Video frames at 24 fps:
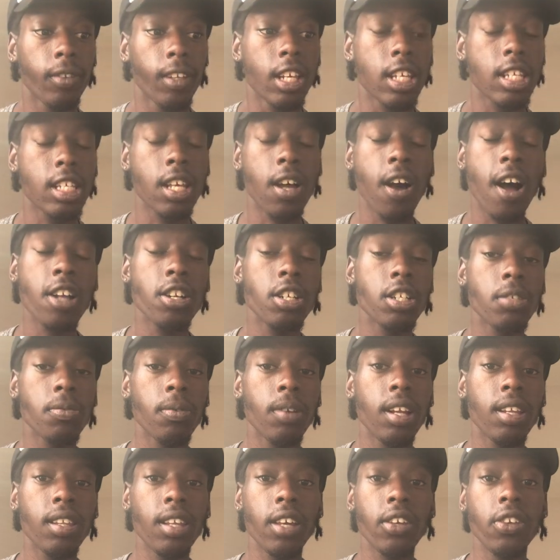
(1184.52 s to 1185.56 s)
So I just
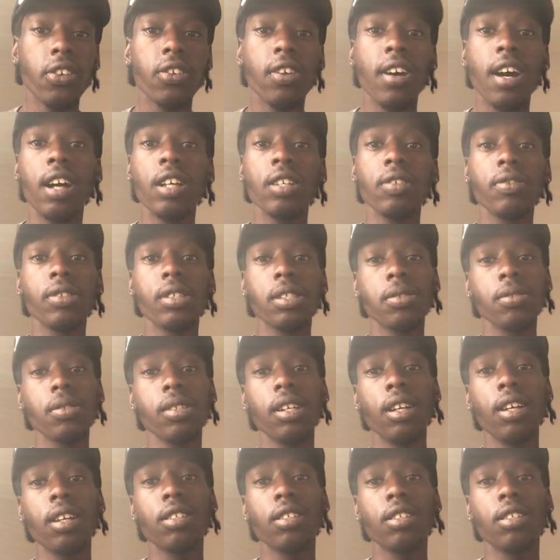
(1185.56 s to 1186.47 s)
want to thank you guys for tuning